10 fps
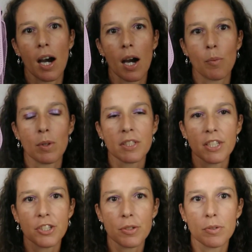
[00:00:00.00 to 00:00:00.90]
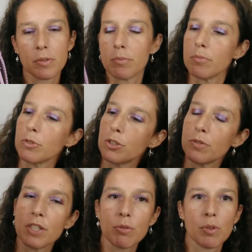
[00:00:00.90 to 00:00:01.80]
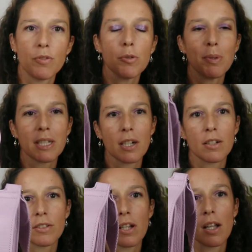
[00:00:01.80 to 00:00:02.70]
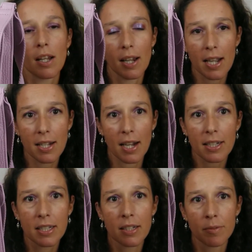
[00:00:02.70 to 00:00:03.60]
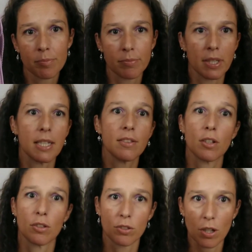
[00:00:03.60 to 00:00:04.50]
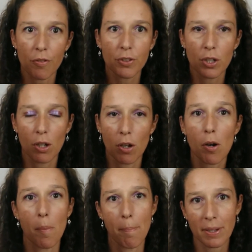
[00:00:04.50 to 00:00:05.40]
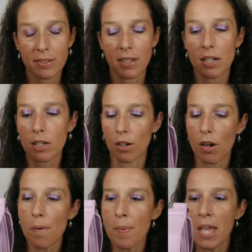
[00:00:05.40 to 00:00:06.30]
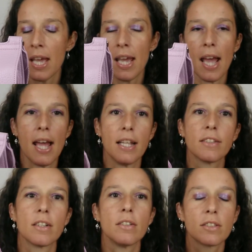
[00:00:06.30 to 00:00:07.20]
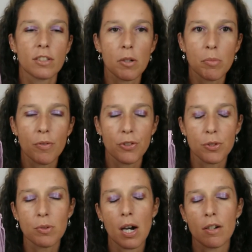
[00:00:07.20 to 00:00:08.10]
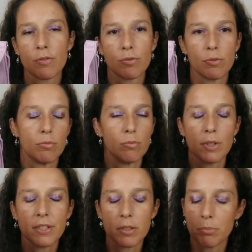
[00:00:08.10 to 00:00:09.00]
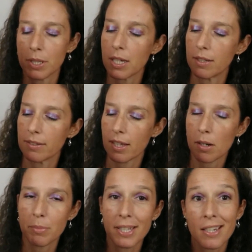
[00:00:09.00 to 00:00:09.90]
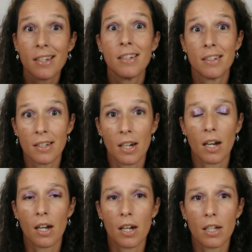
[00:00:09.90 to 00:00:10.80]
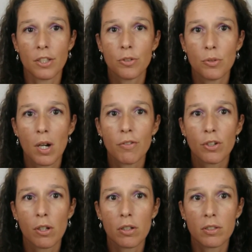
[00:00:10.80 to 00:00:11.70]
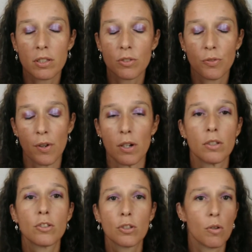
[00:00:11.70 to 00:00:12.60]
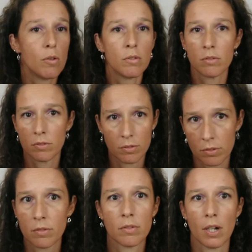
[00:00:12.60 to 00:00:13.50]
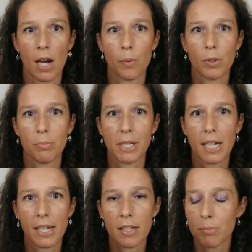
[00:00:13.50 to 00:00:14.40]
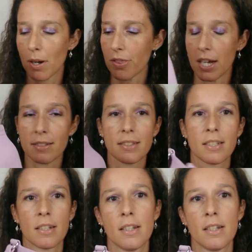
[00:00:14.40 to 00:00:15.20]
I wanted to do this review because lilac is a soft color, a pastel color, and some of you have written me and tell me, do you have color transfer? So I will be clear about that.